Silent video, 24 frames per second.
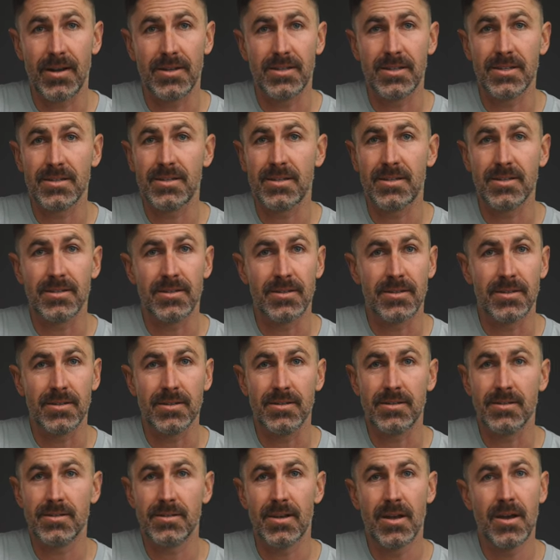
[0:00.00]

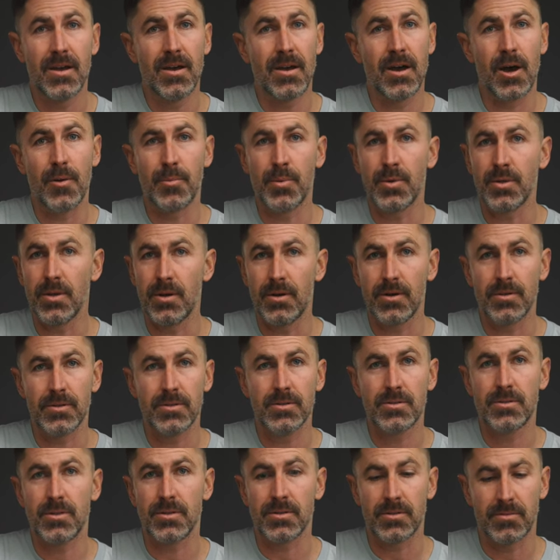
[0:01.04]
Distances, up
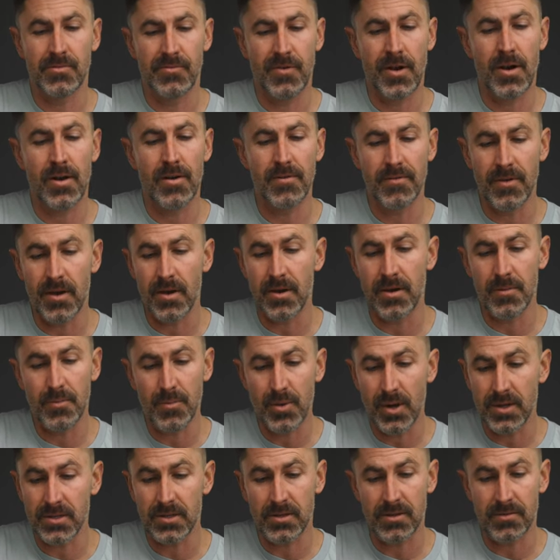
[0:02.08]
close, just very, very
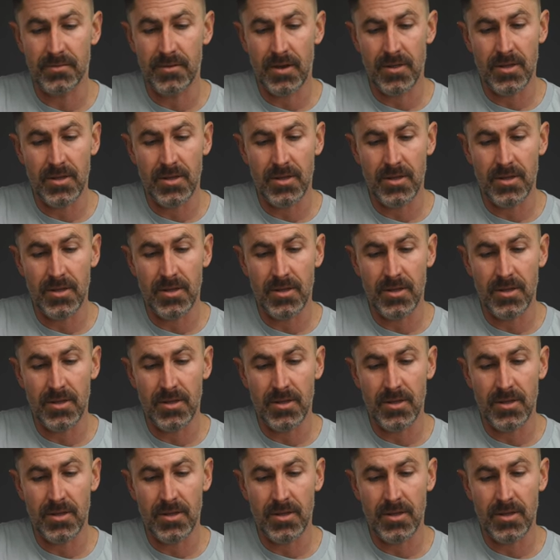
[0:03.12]
impressive.